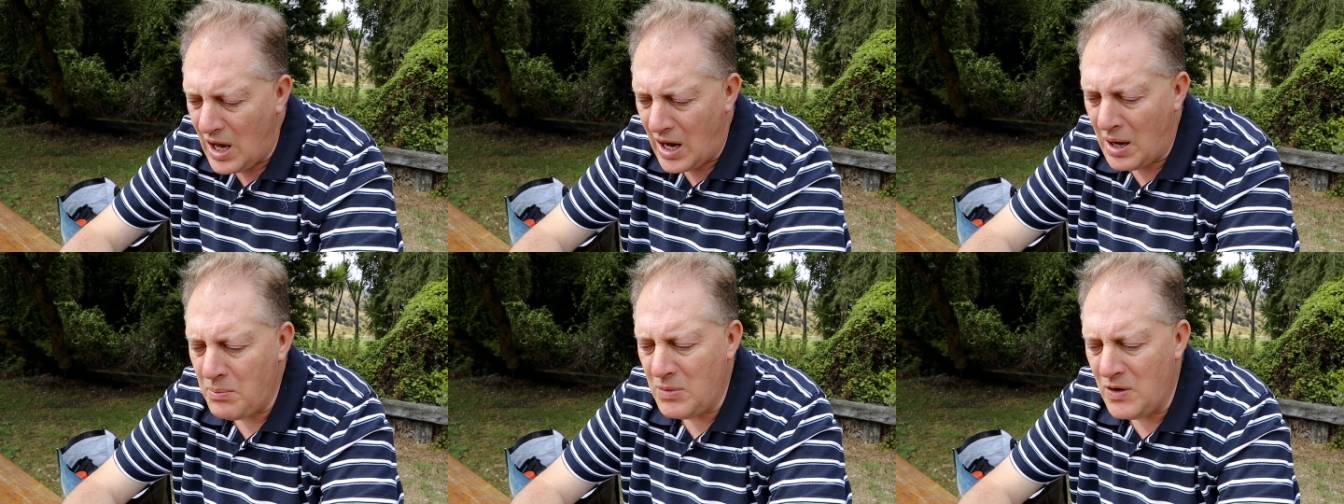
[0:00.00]

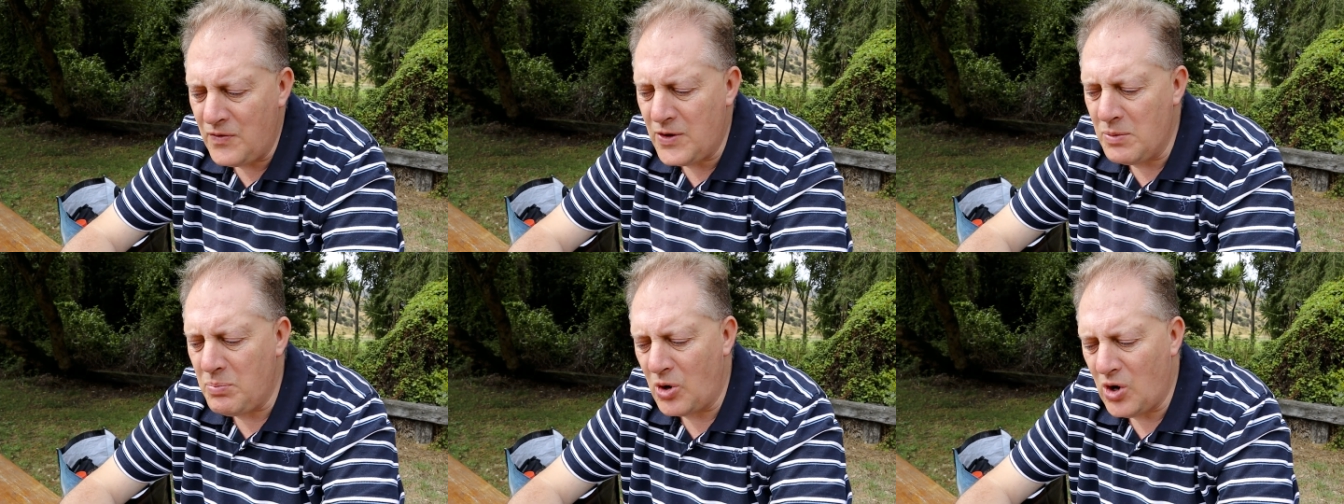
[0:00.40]

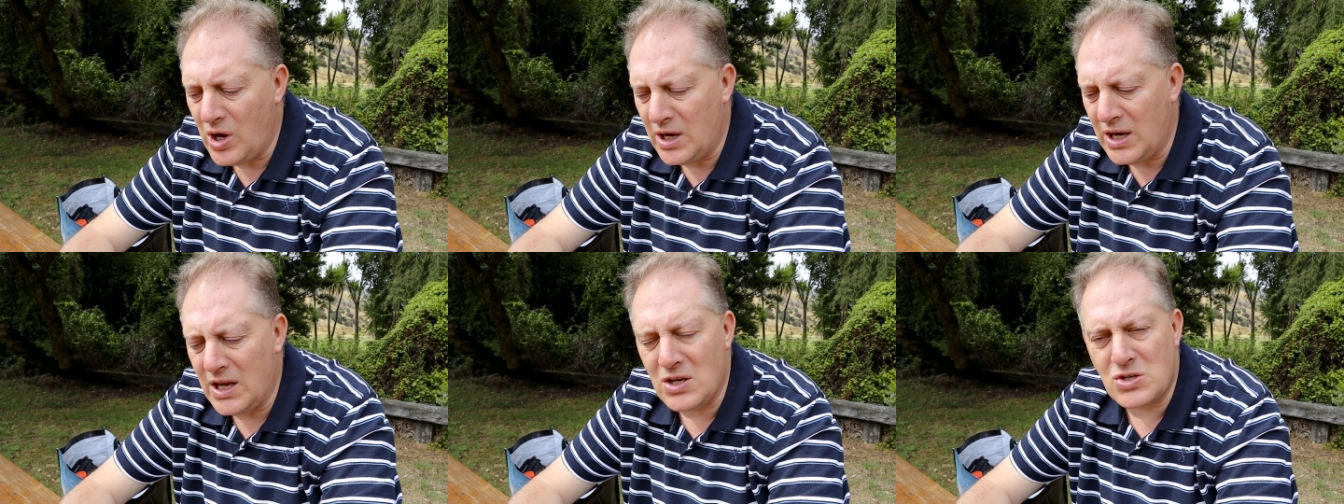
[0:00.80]
If you buy
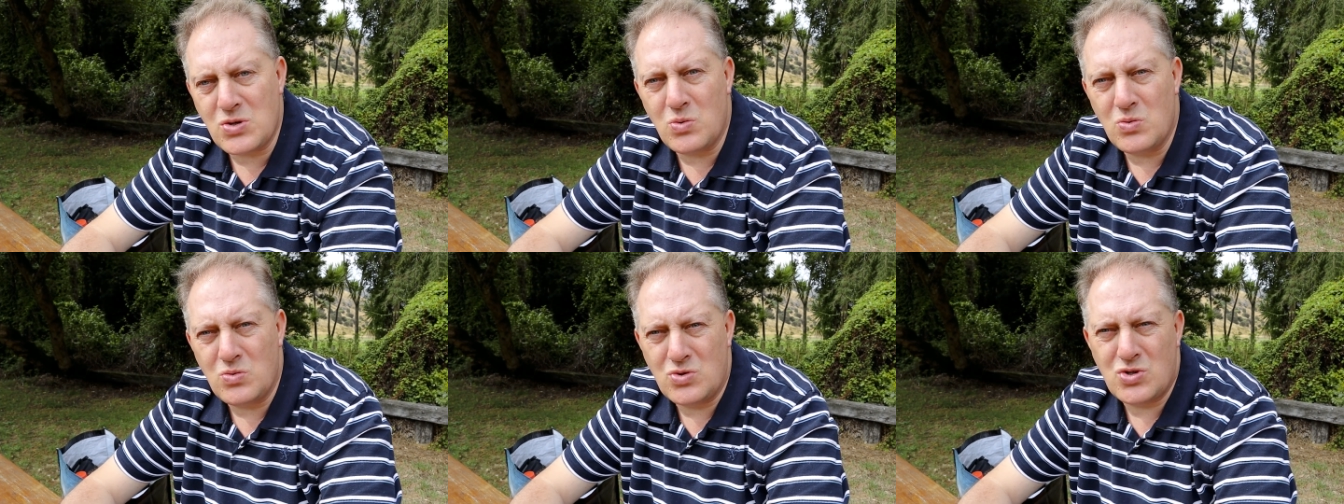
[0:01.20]
an
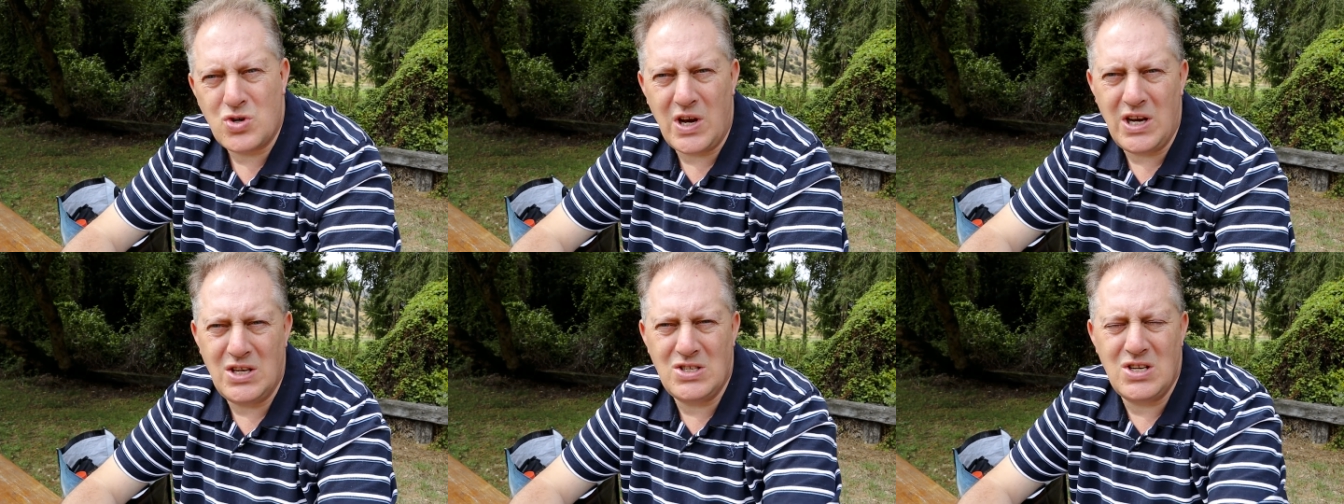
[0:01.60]
actual
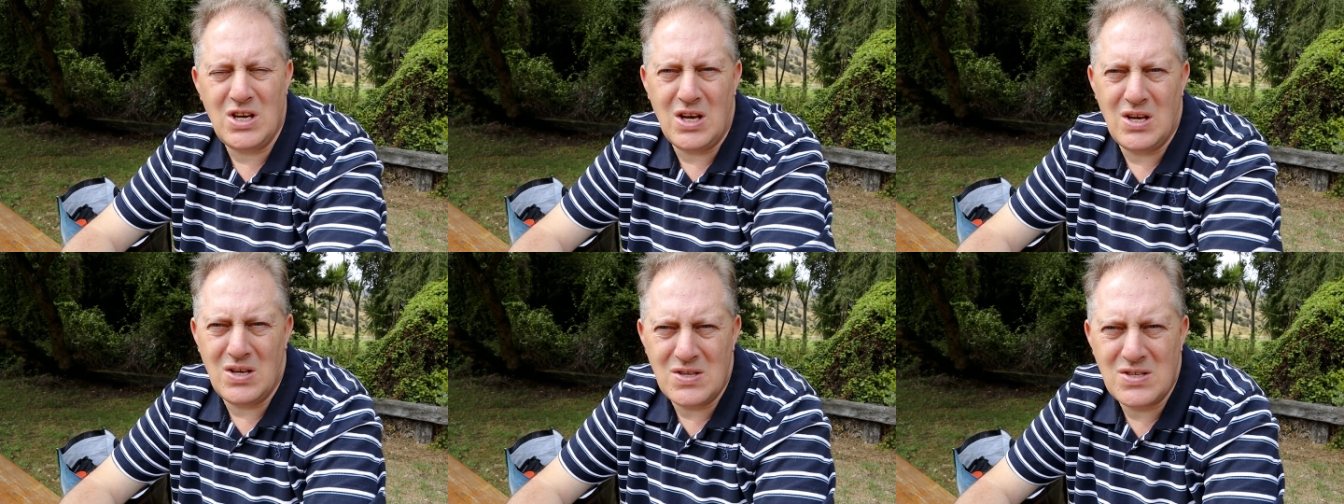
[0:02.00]

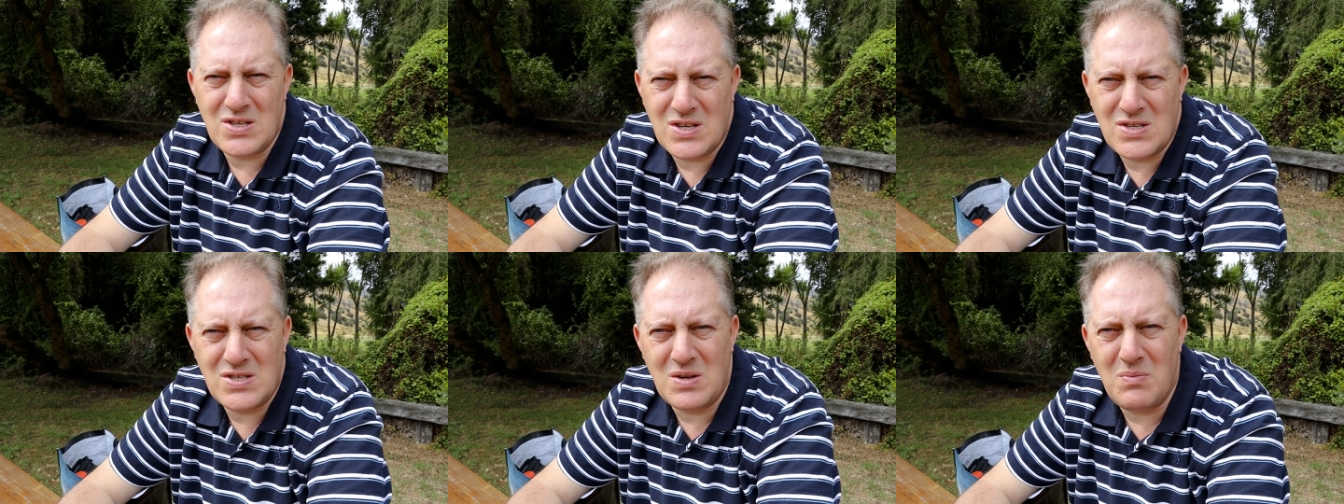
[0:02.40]
Trangia
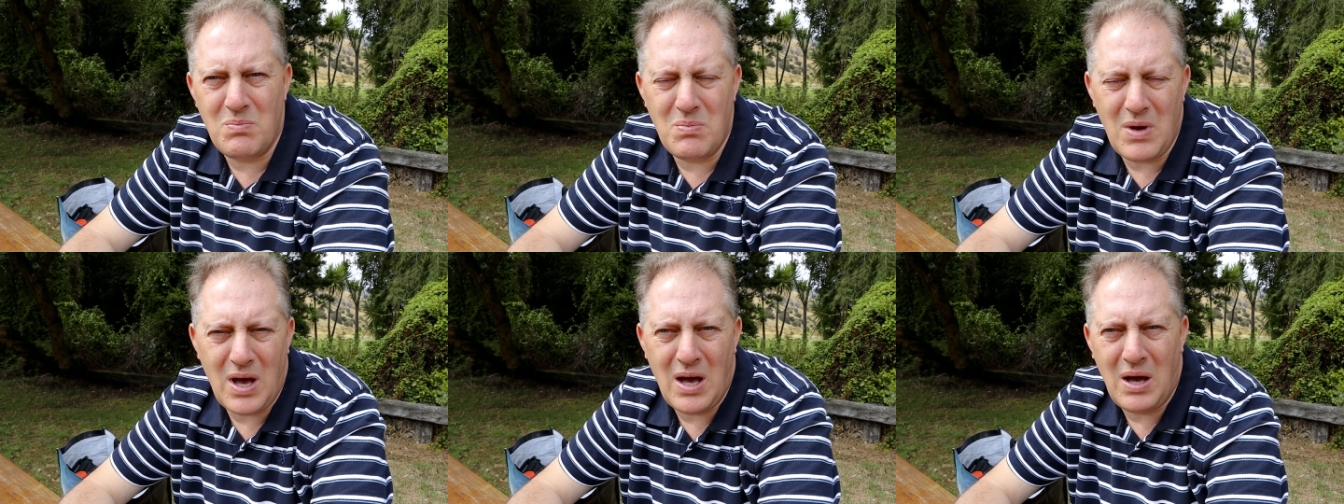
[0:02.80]

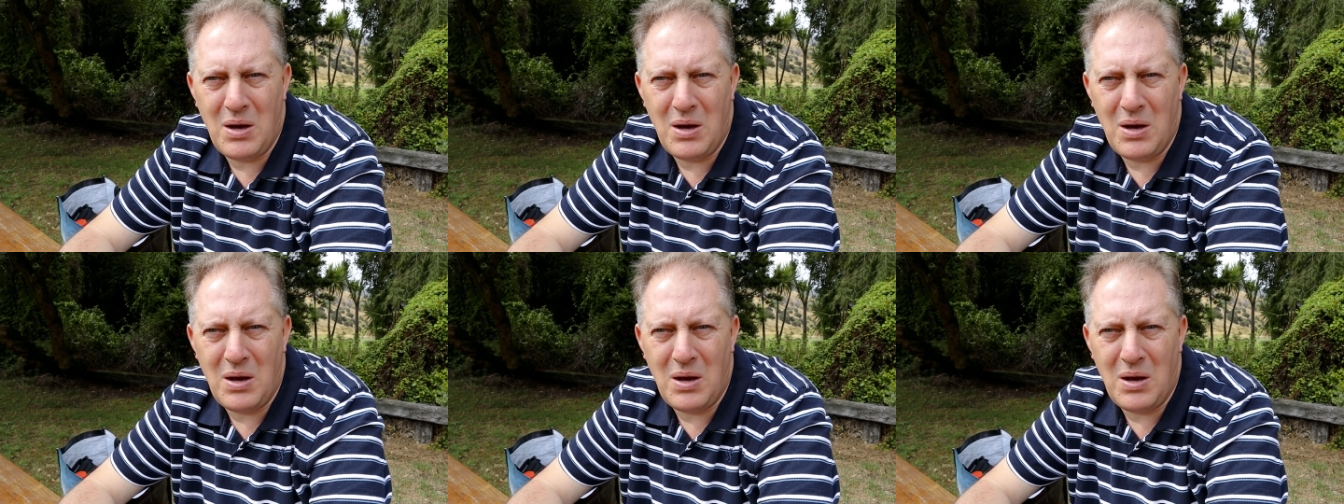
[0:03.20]
system,